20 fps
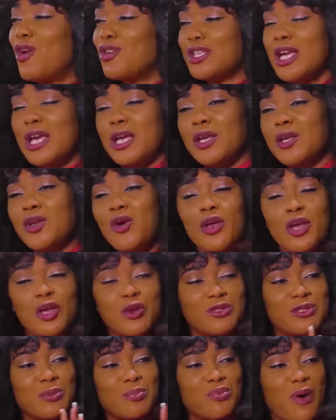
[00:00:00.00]
much. You know,
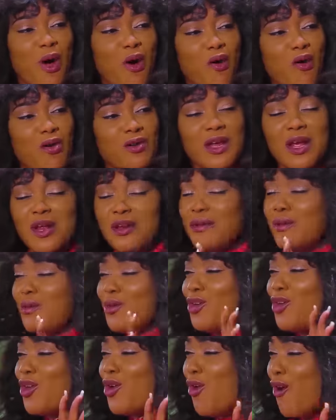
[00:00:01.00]
he goes abroad,
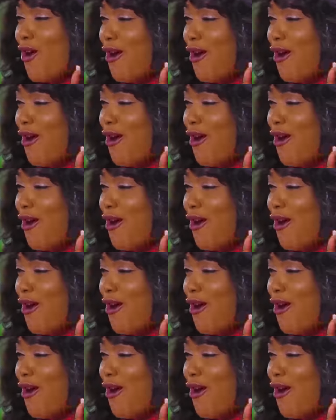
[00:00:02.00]
New